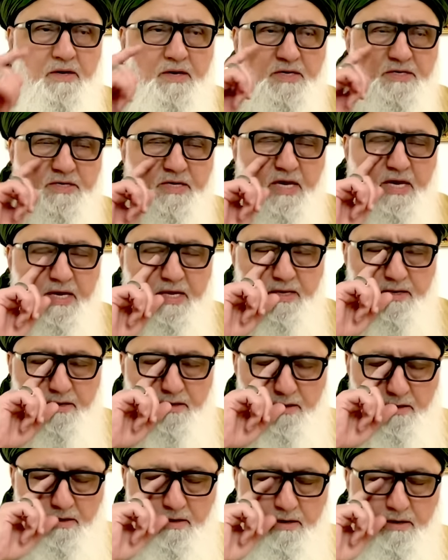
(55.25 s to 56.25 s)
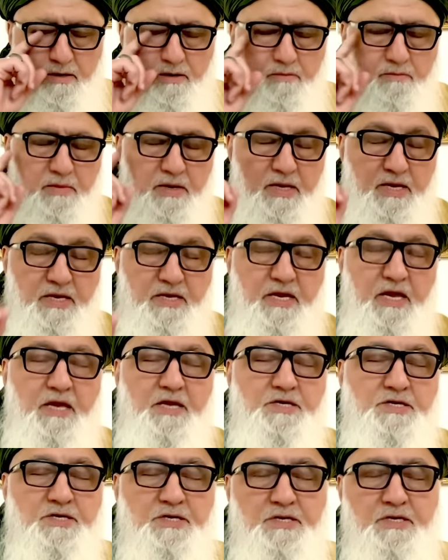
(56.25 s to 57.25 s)
is again a
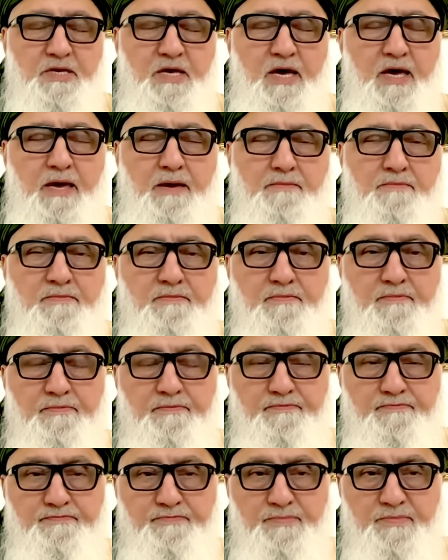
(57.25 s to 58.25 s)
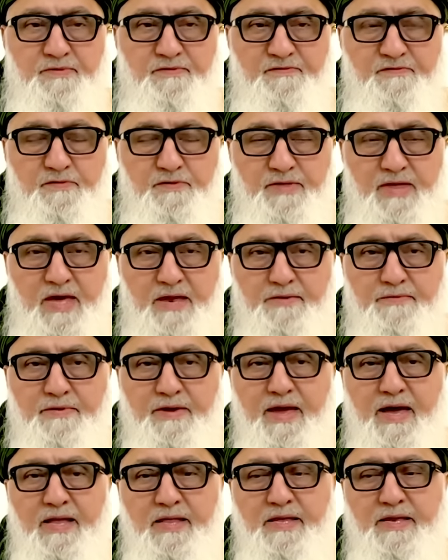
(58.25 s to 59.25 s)
meditation time for that
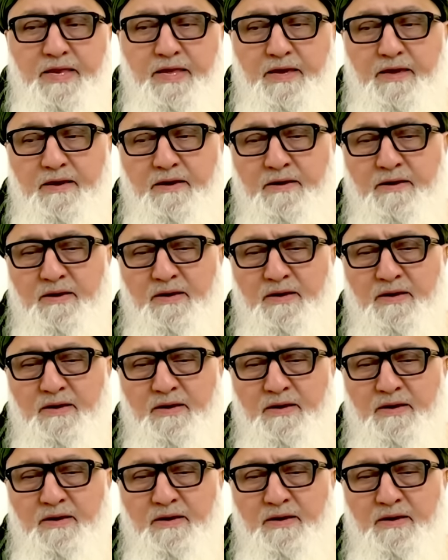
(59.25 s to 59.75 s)
reality.